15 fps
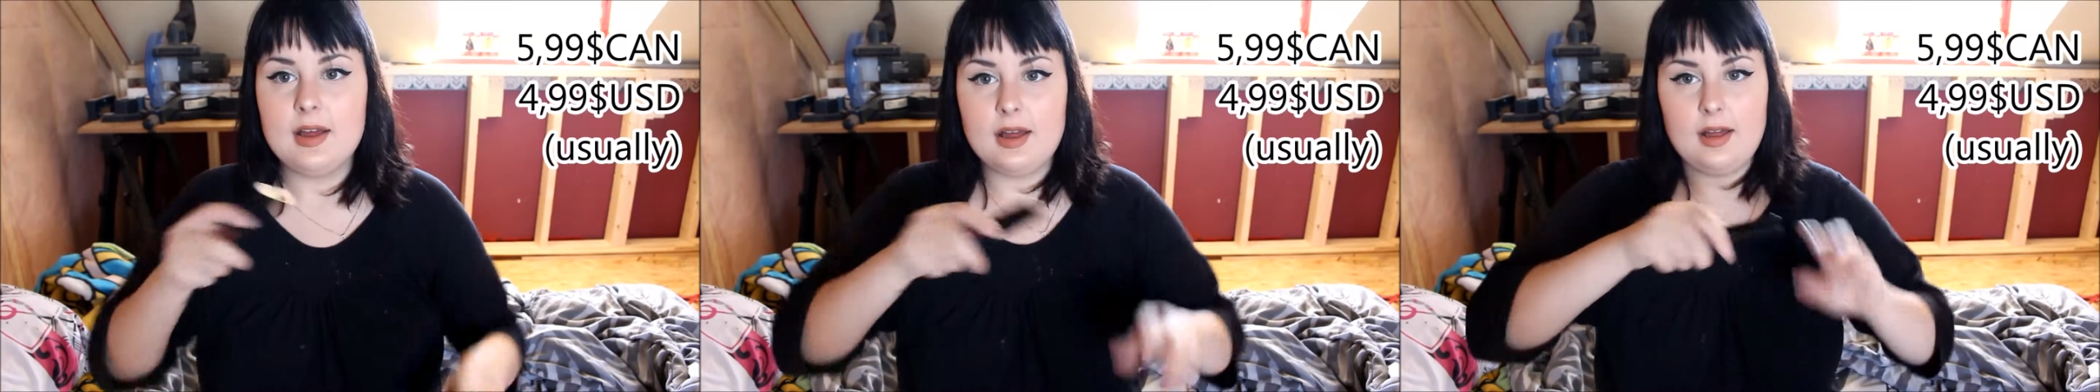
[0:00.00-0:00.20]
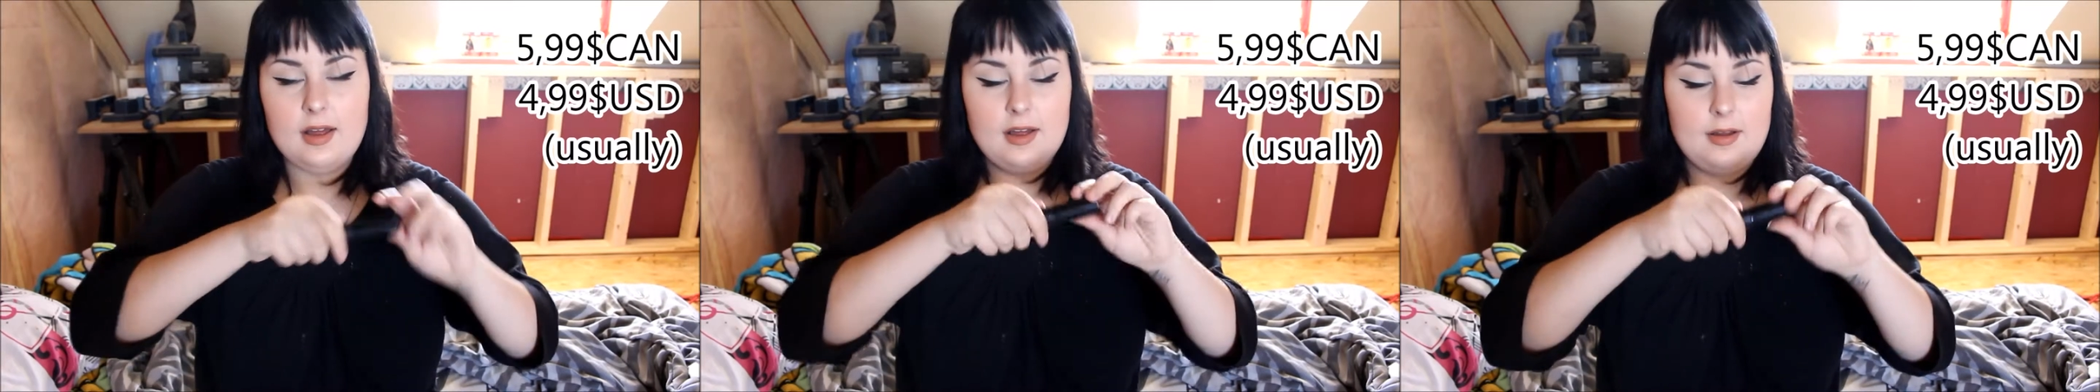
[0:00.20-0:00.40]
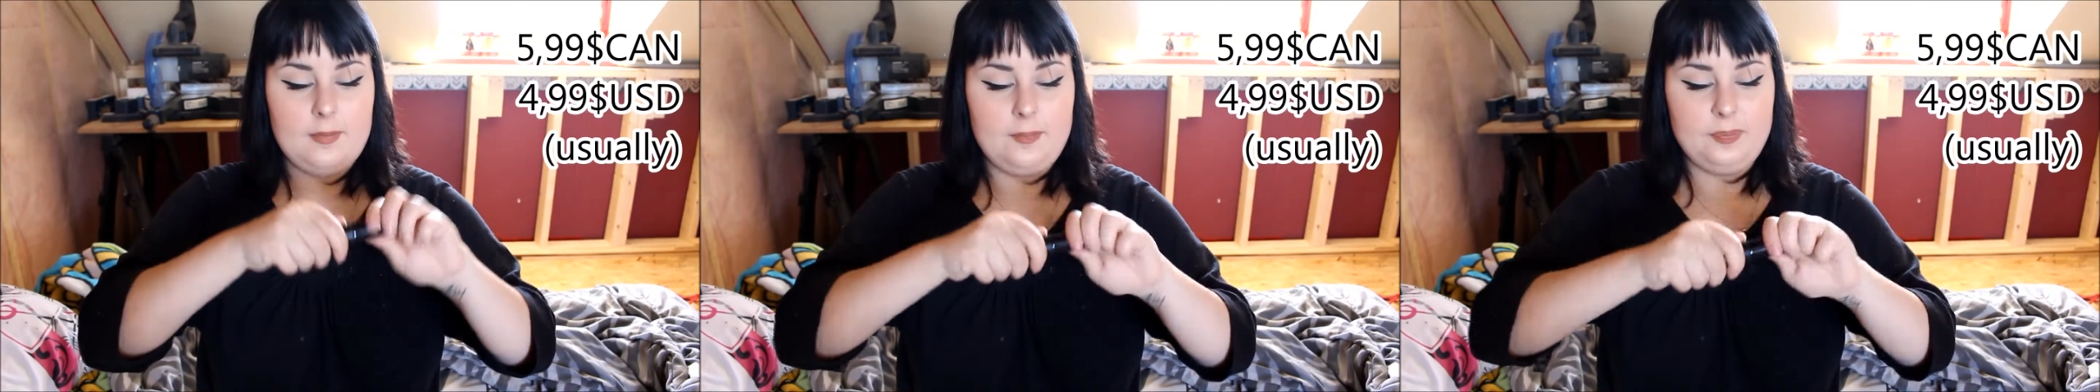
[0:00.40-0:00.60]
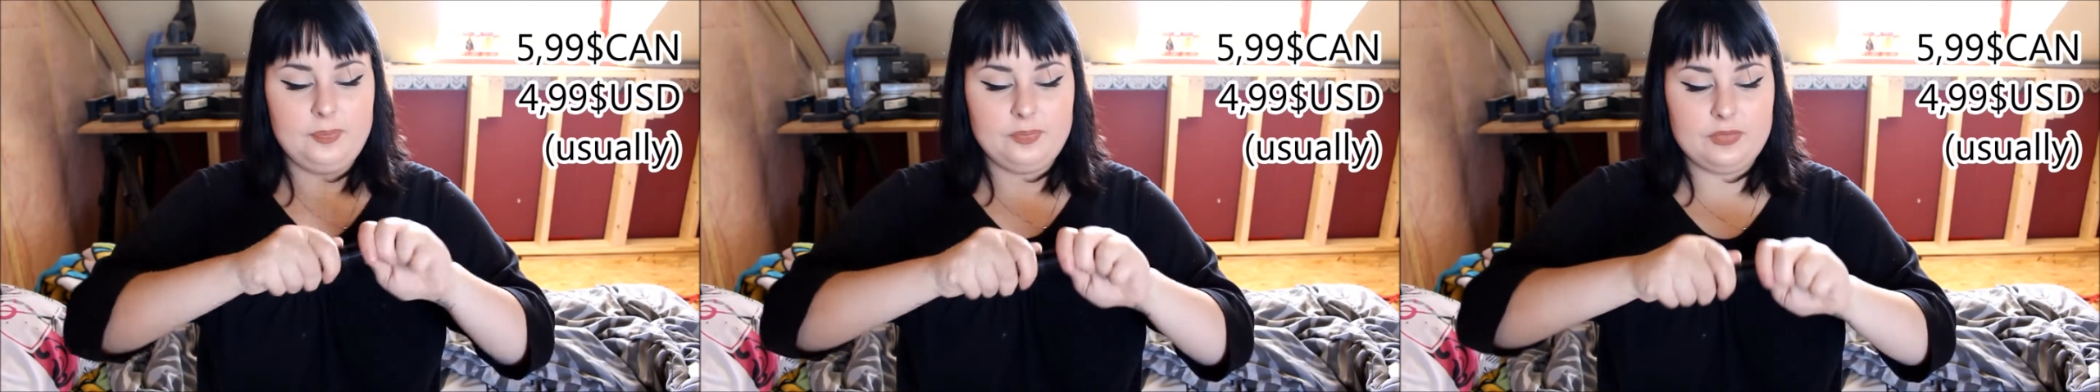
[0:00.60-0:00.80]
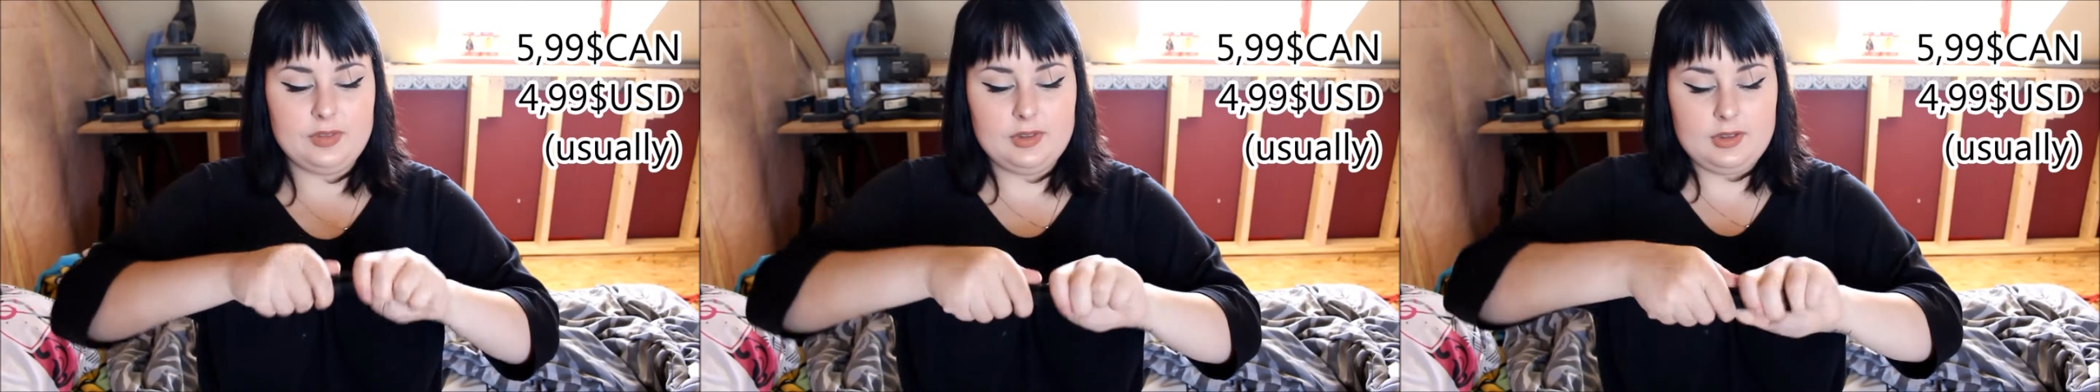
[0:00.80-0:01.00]
Um,
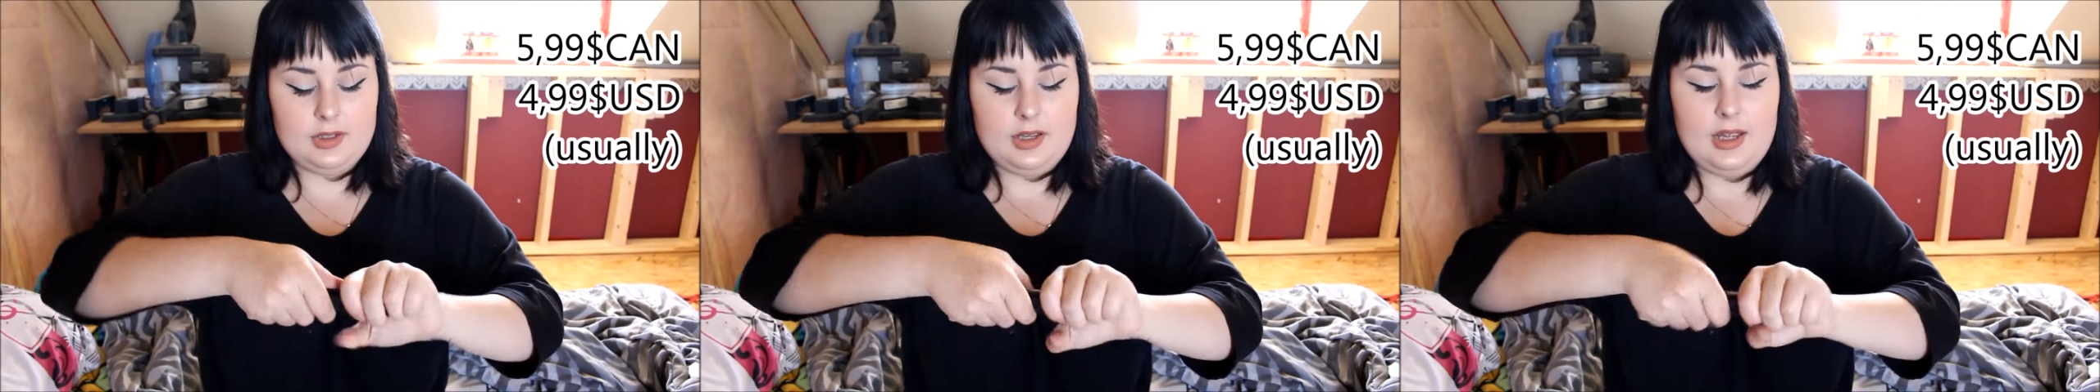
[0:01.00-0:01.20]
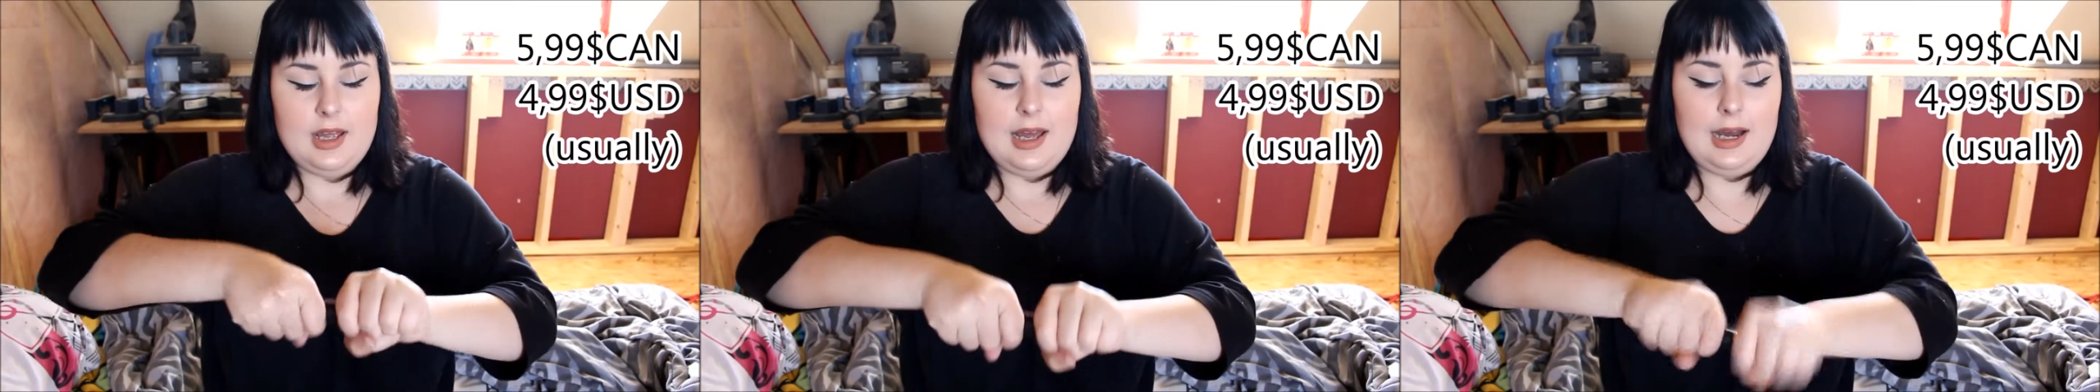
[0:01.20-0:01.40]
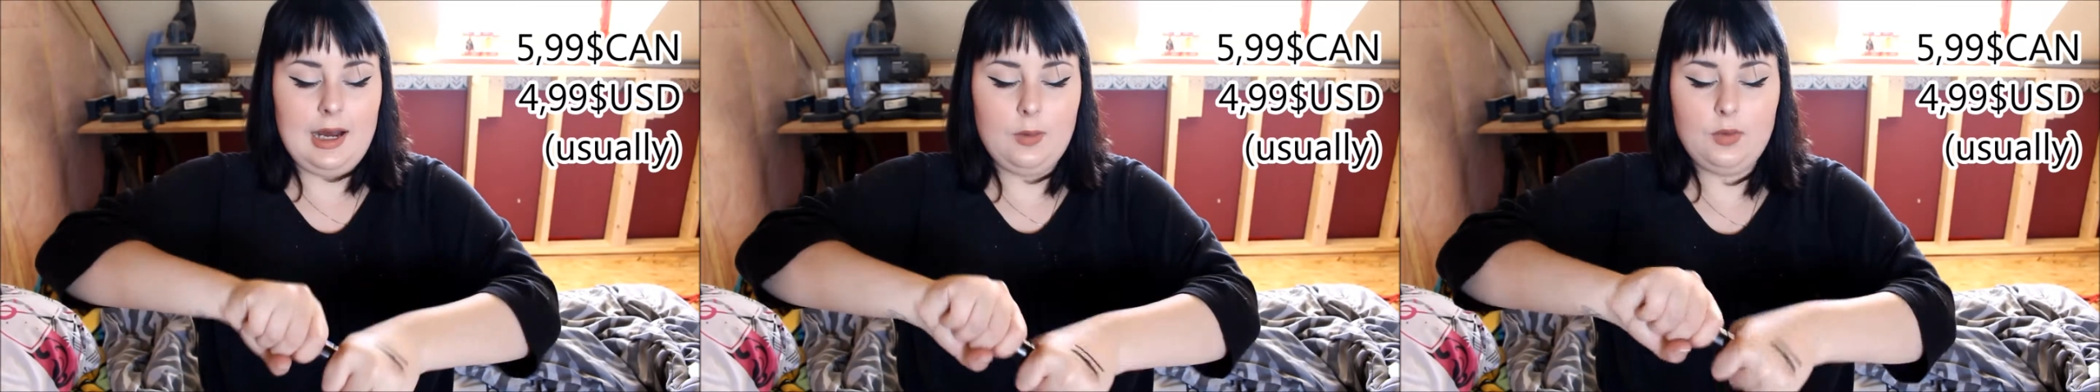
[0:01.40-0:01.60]
I